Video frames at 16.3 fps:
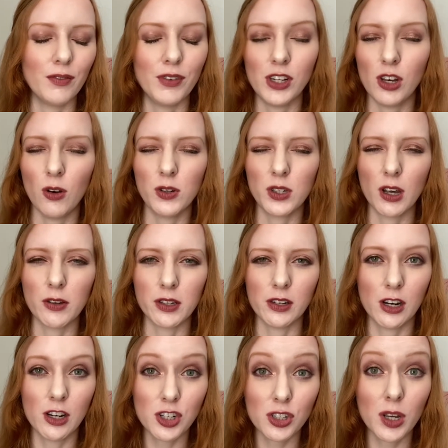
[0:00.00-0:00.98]
videos I was
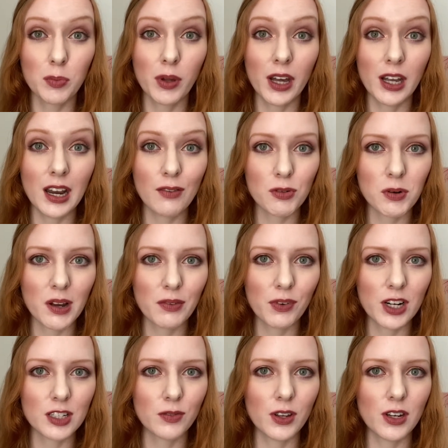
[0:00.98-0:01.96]
initially planning for my
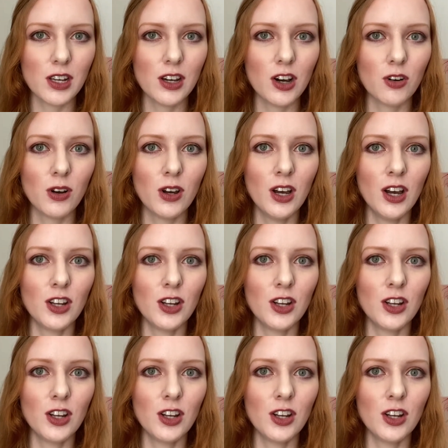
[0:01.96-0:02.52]
first video,